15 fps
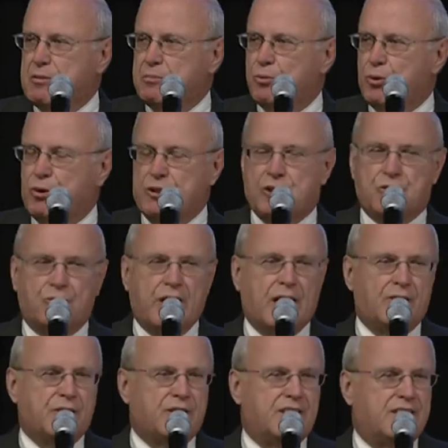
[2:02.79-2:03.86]
more
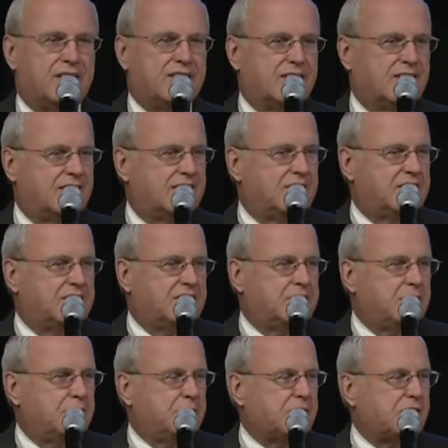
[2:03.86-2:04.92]
shrouded in
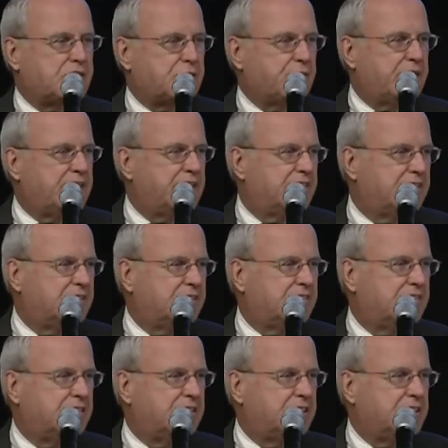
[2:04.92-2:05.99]
mystery and
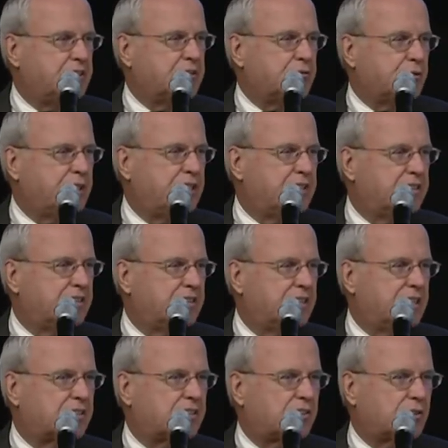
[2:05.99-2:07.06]
intrigue, and
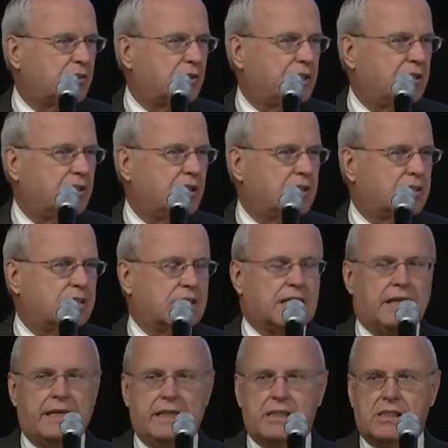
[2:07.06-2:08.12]
that's certainly not the
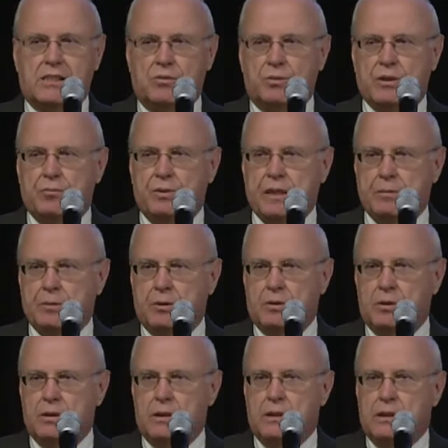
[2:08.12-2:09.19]
case. And when
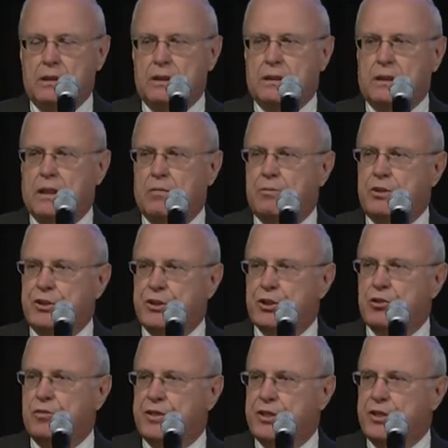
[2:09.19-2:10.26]
people come to
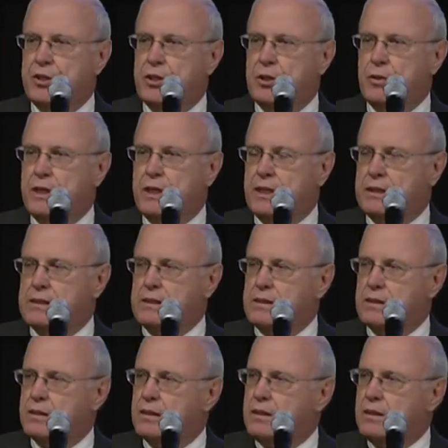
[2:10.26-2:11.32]
UVU
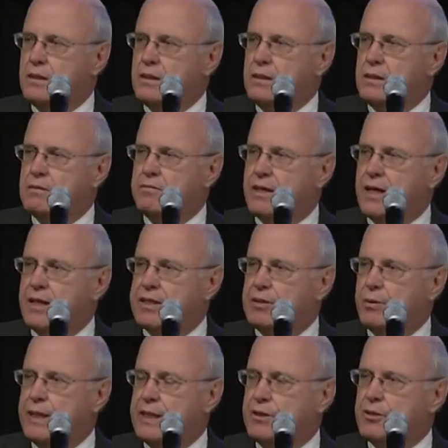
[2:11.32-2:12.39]
as
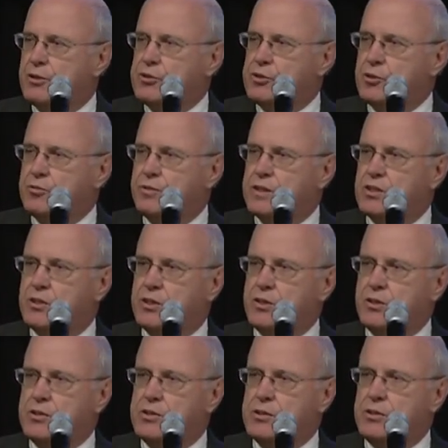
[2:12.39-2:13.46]
evaluators or
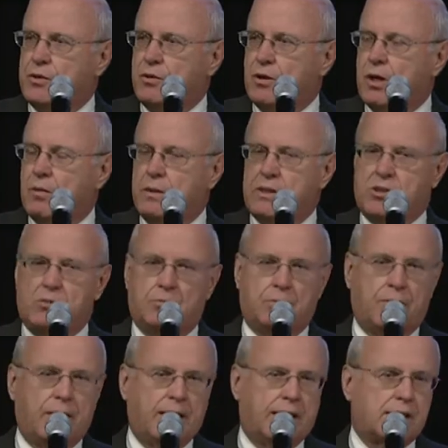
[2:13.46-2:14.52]
visitors, they're always
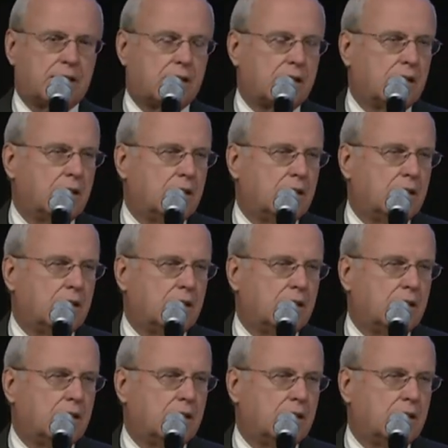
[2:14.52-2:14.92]
impressed